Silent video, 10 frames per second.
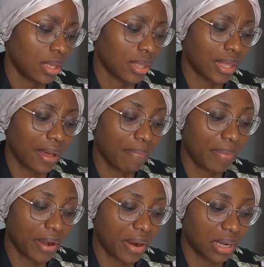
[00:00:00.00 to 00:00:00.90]
That
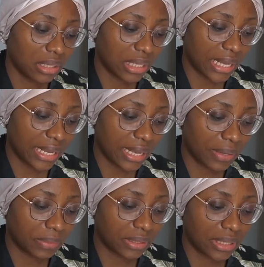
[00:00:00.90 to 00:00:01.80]
burial, like I
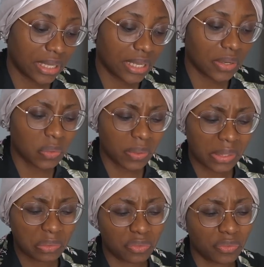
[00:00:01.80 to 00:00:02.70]
was thinking, oh, I
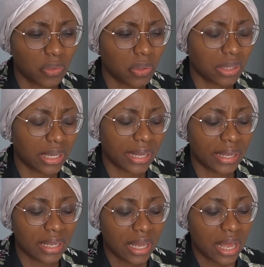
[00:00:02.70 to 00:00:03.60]
could vlog,
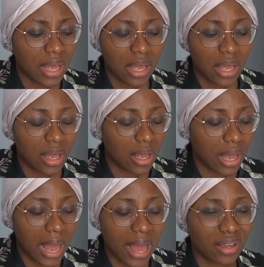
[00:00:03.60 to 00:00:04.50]
like
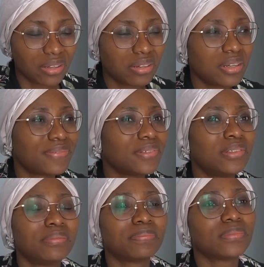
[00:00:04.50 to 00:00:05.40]
I couldn't
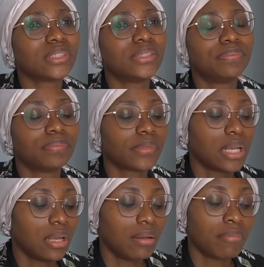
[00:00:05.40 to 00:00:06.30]
even.
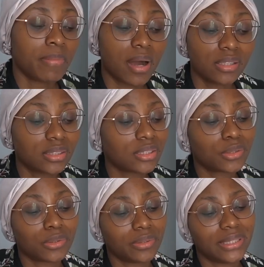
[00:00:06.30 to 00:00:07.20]
May my auntie
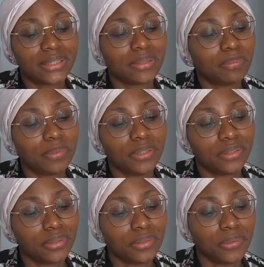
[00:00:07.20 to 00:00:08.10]
soul rest in
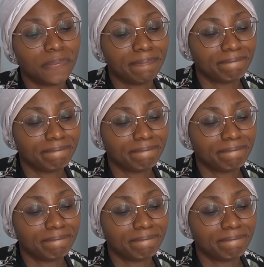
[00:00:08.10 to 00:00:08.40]
peace, you know.